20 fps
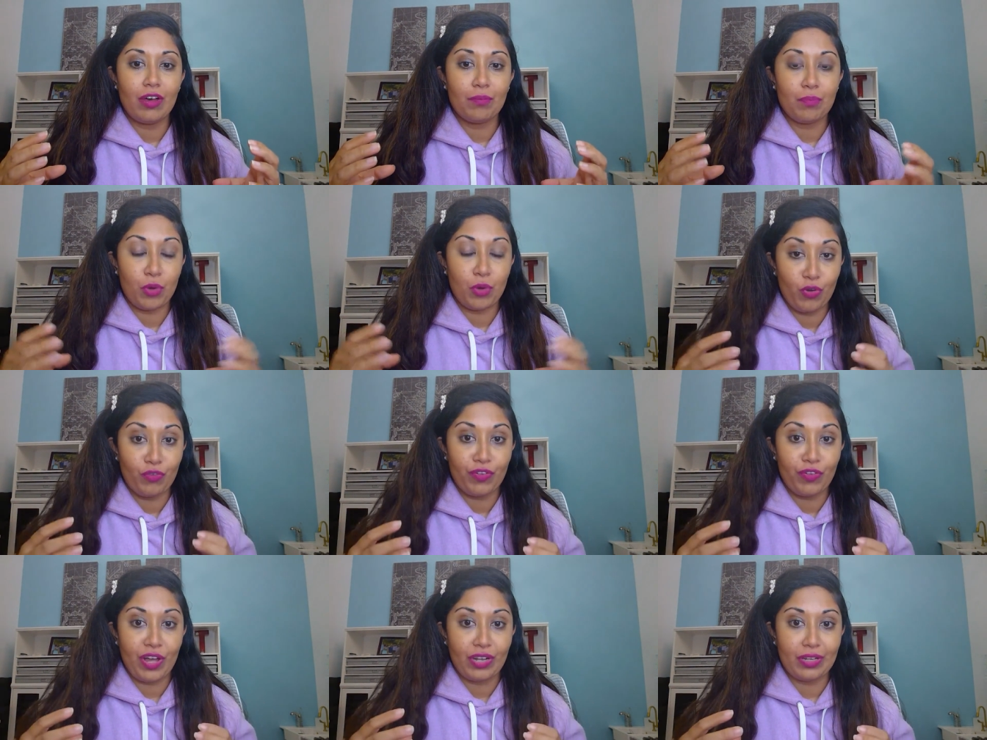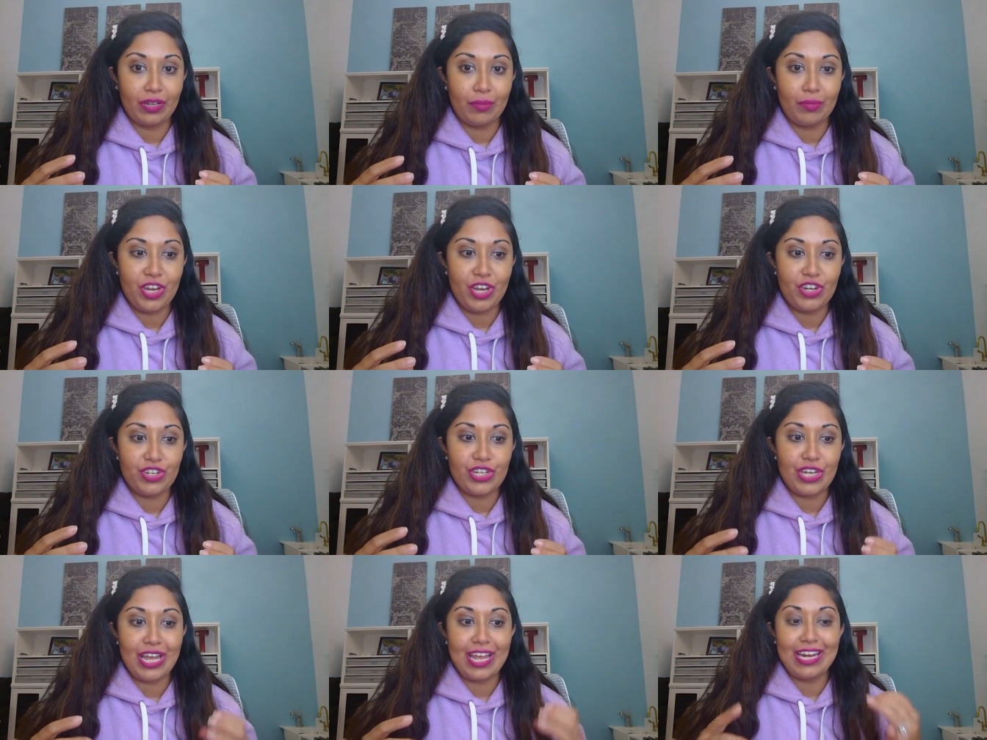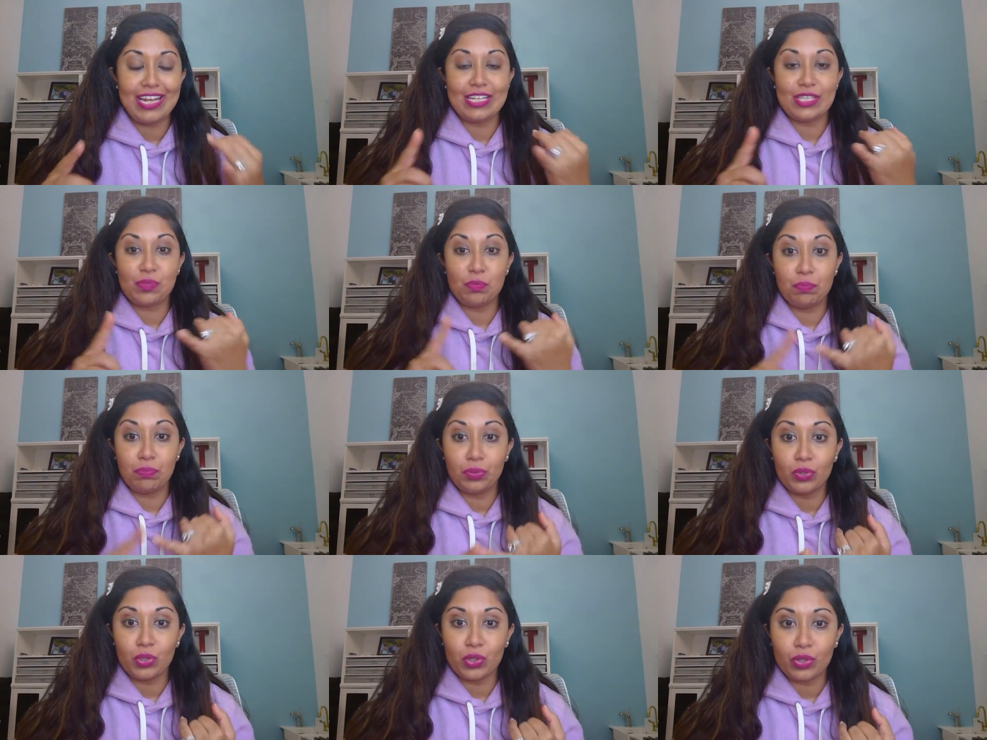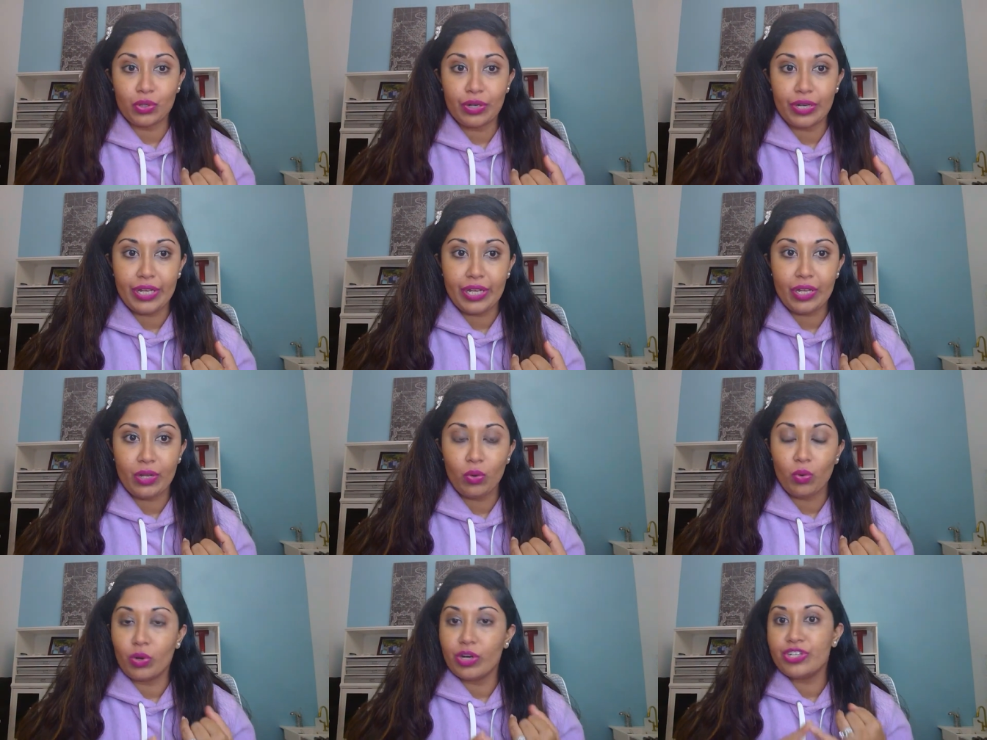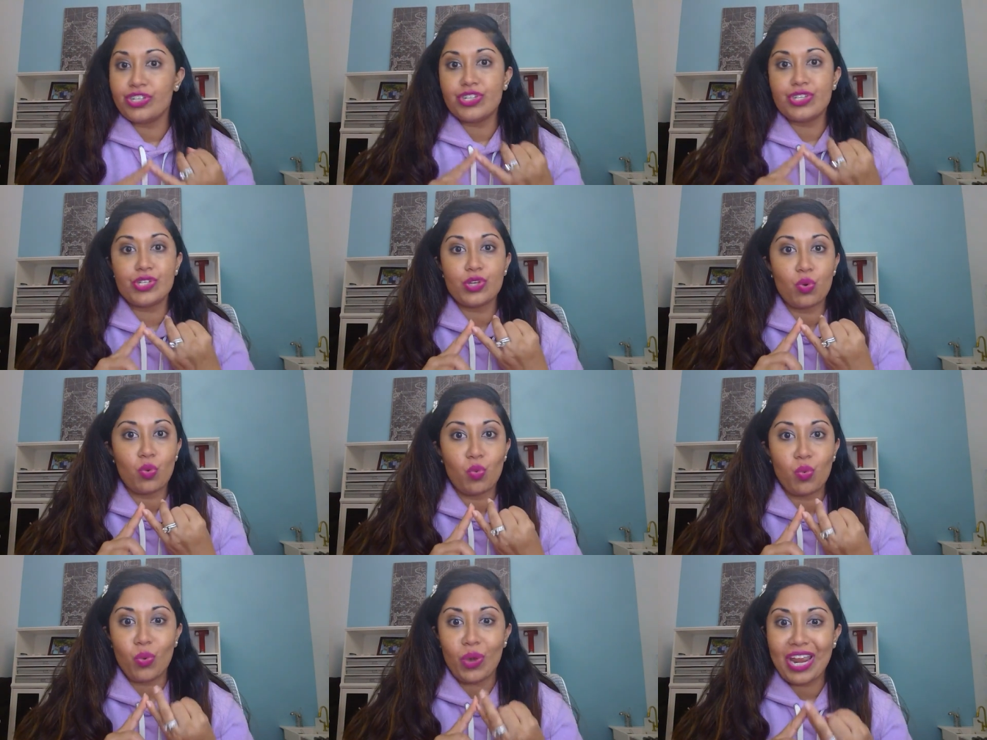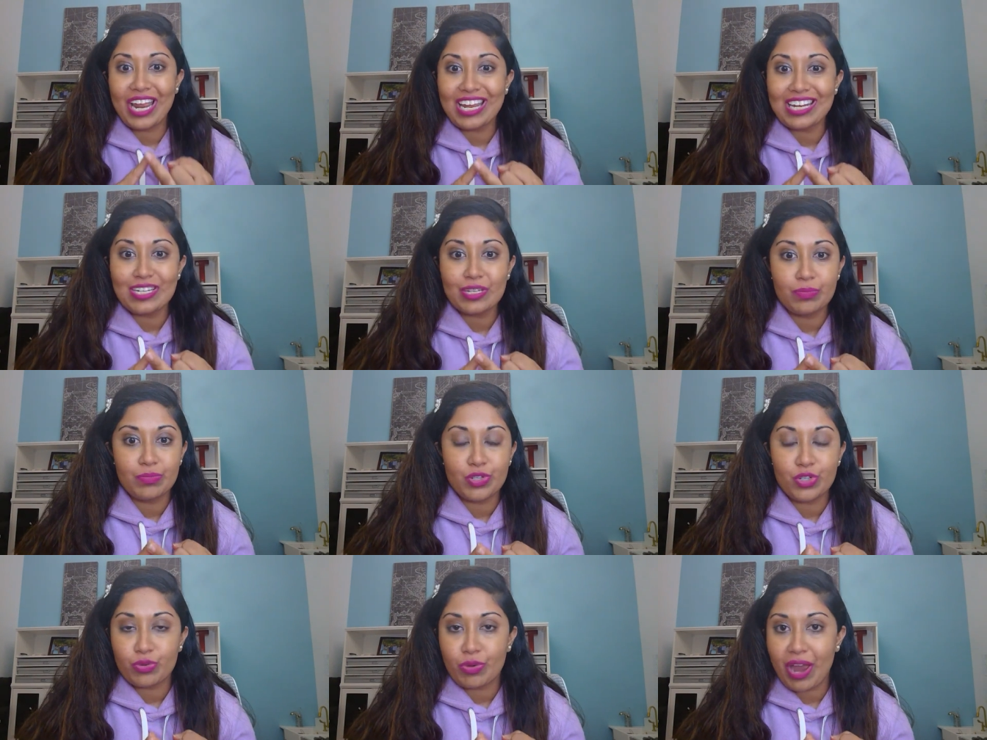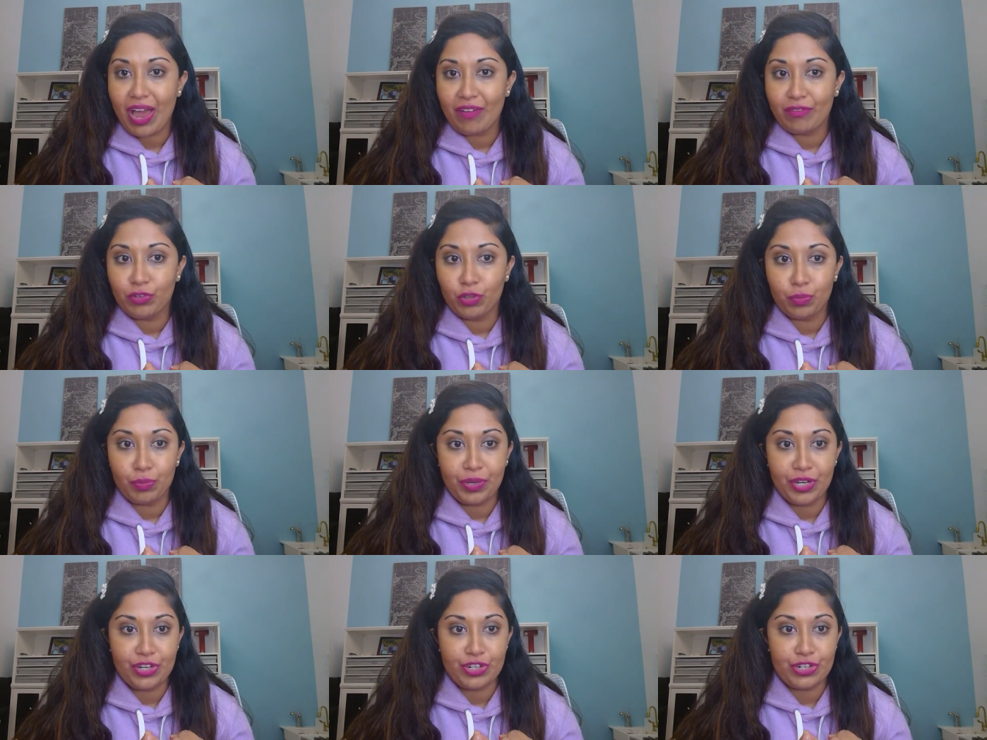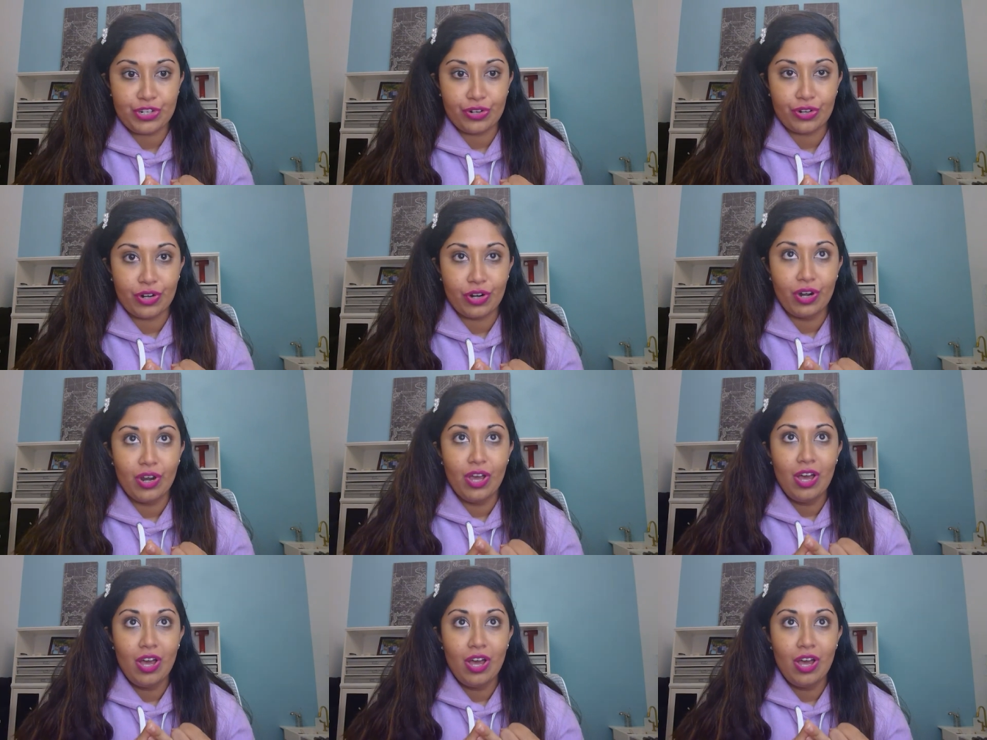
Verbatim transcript: profile image and it's blurry or it's just a random travel picture